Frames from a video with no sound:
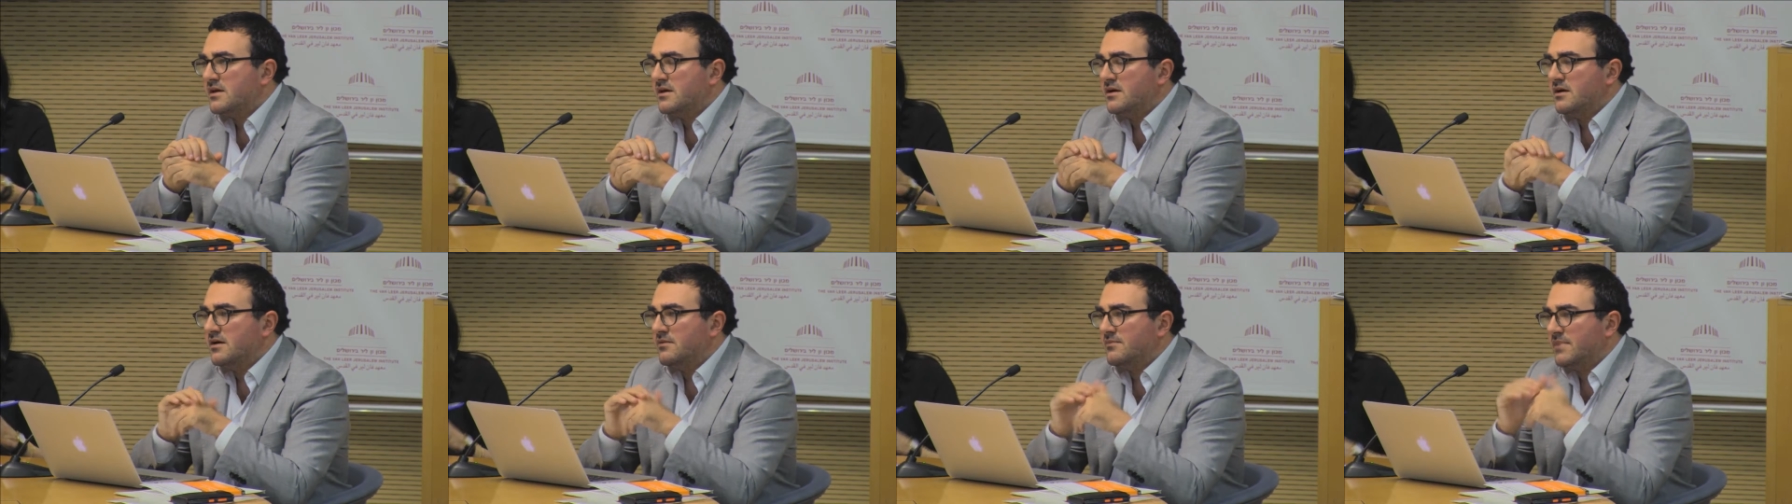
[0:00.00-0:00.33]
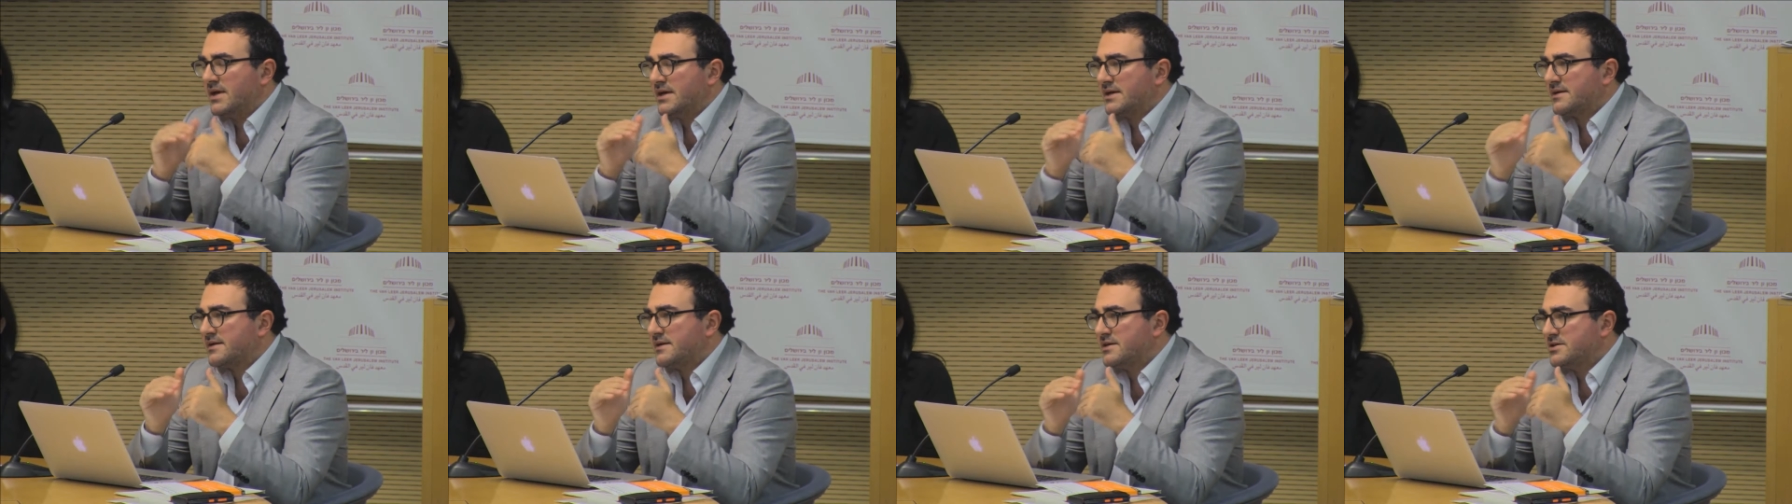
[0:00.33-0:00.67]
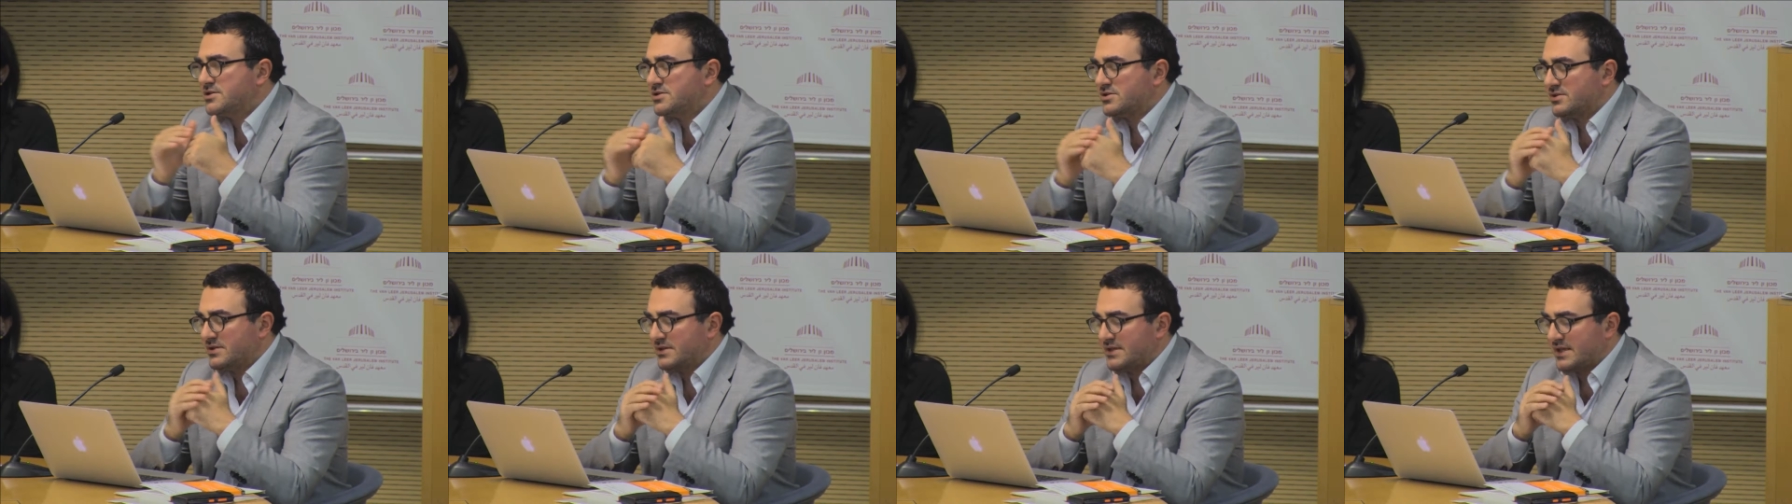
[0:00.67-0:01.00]

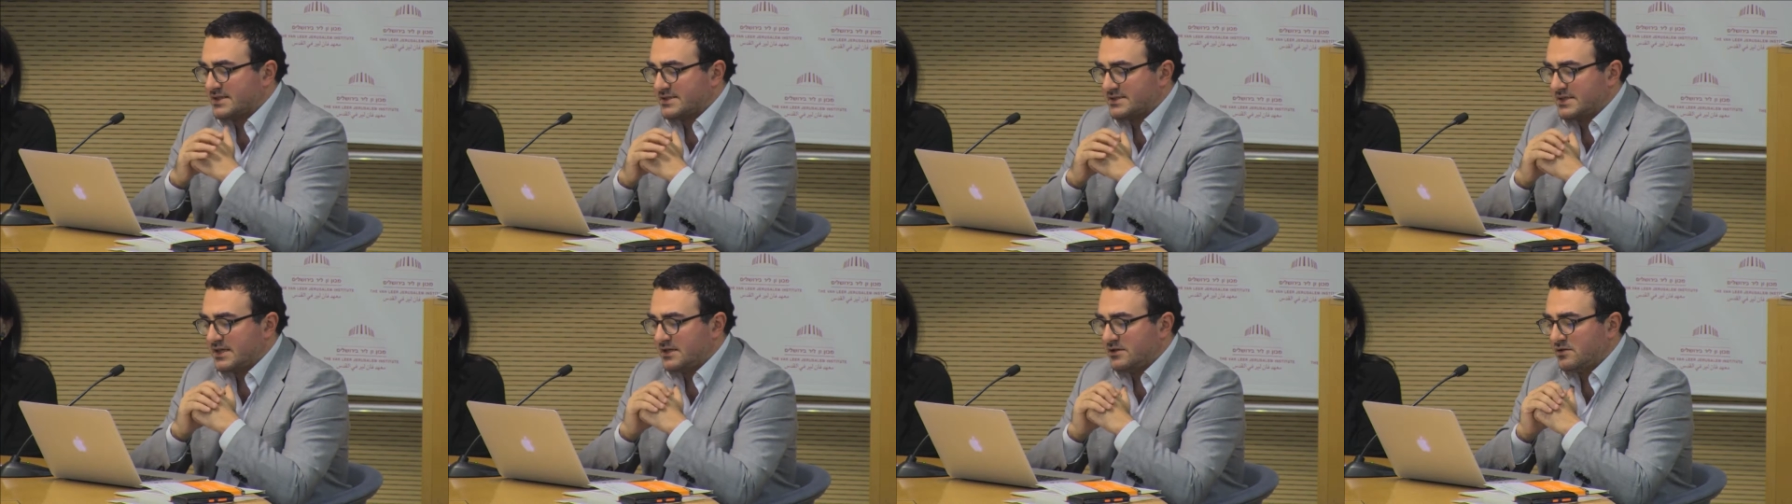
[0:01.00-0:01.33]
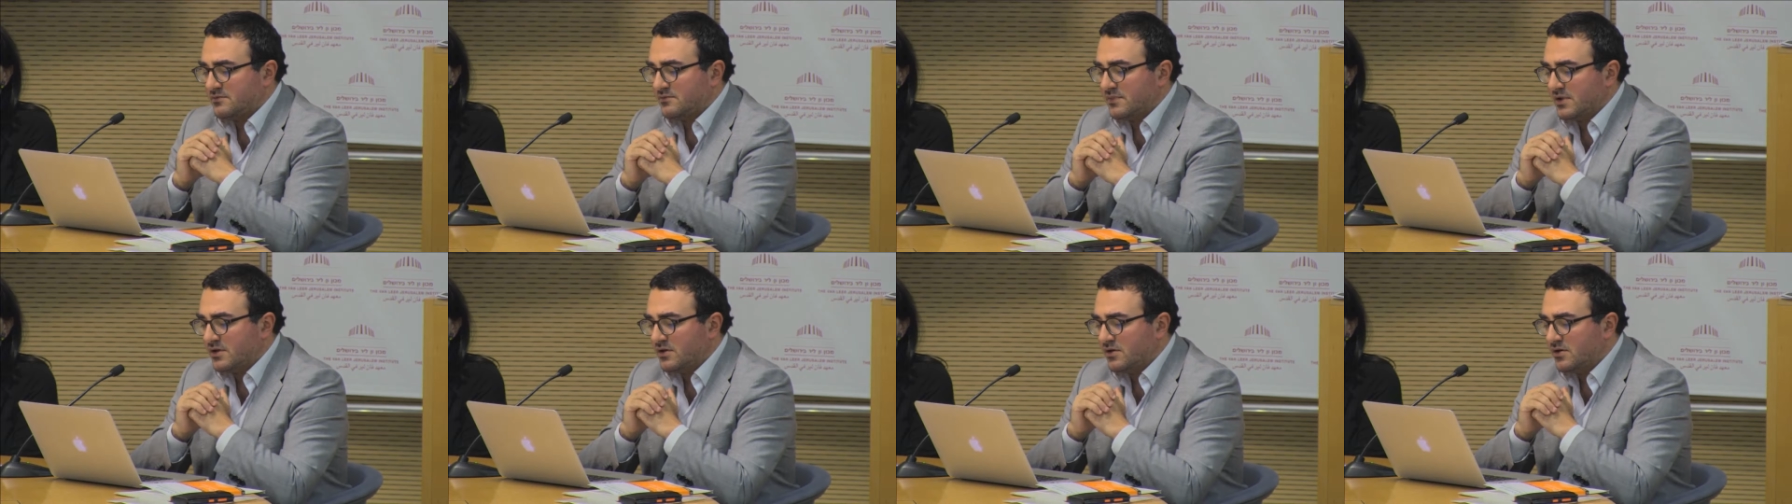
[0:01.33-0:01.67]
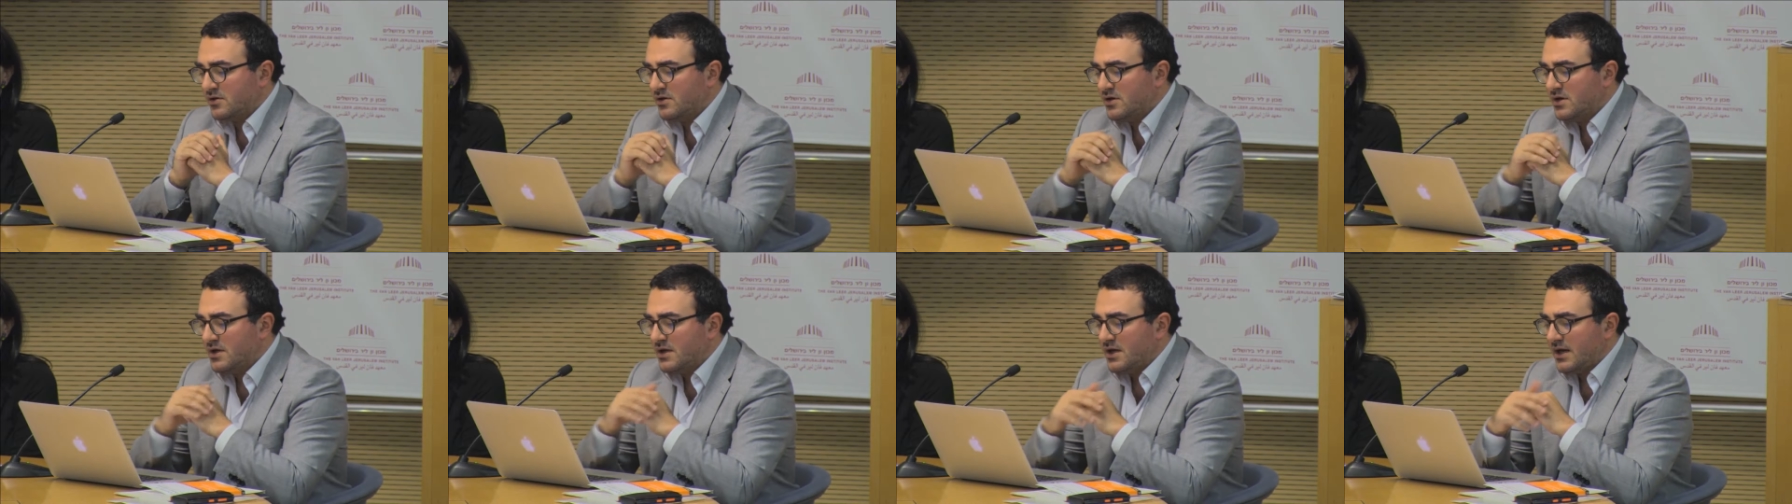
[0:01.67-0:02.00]
migration and asylum
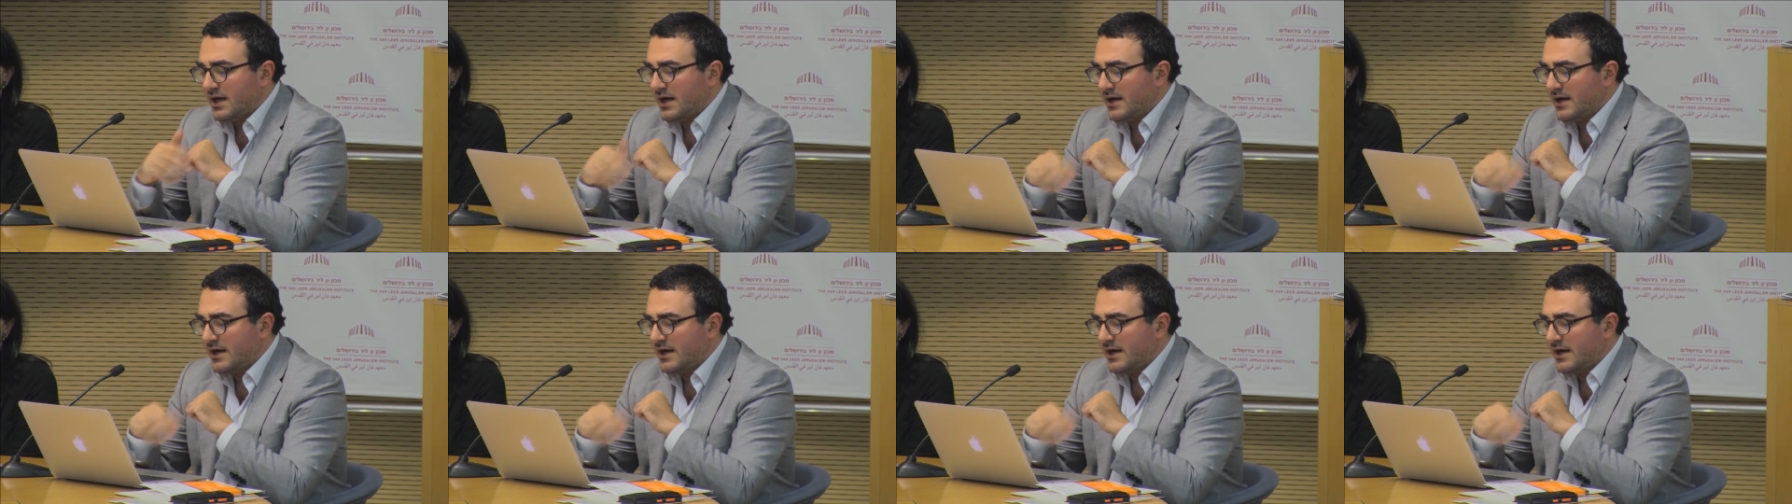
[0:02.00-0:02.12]
law